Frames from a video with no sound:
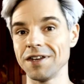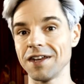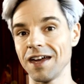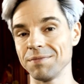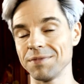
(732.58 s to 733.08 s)

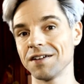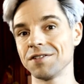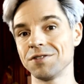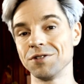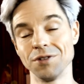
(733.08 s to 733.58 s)
named, yeah,
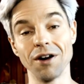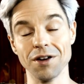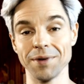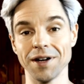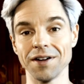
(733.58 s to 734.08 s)
to
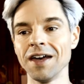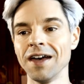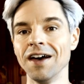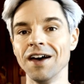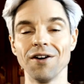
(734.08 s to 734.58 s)
talk about.
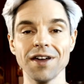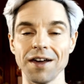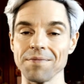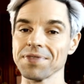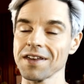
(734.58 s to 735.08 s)

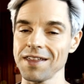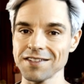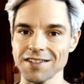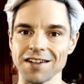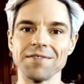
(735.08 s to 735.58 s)
Okay,
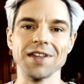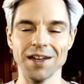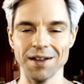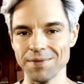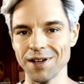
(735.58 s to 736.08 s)
that's it.
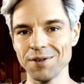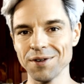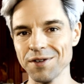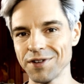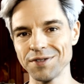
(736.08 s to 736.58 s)
I'm
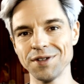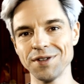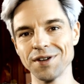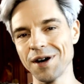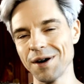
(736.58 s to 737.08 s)
looking forward to
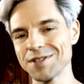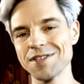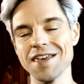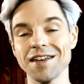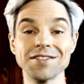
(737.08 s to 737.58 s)
your
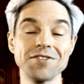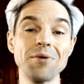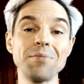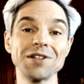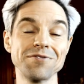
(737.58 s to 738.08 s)
comments. Thanks
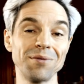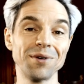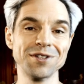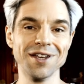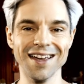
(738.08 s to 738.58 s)
so much for
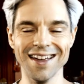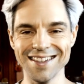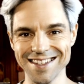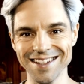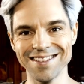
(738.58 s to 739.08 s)
watching,
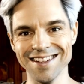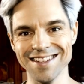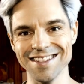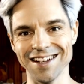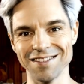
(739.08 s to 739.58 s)
and see you
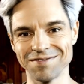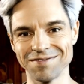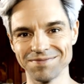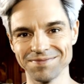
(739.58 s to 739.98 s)
next time.